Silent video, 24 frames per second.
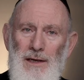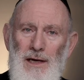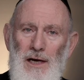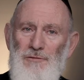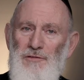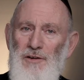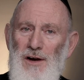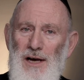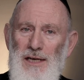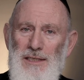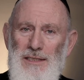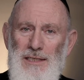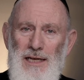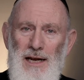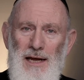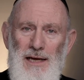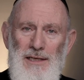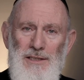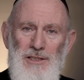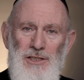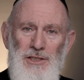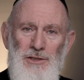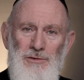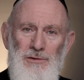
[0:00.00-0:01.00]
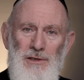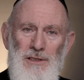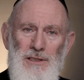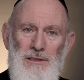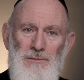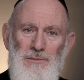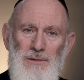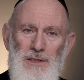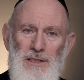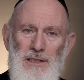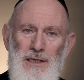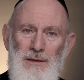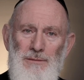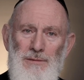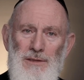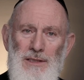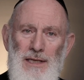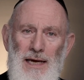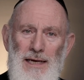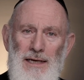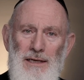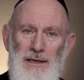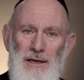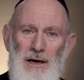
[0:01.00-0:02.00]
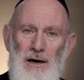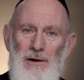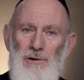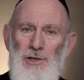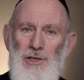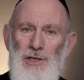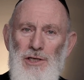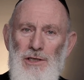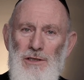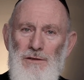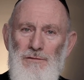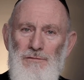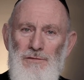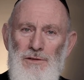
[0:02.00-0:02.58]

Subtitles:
At first glance, Judaism seems like an ocean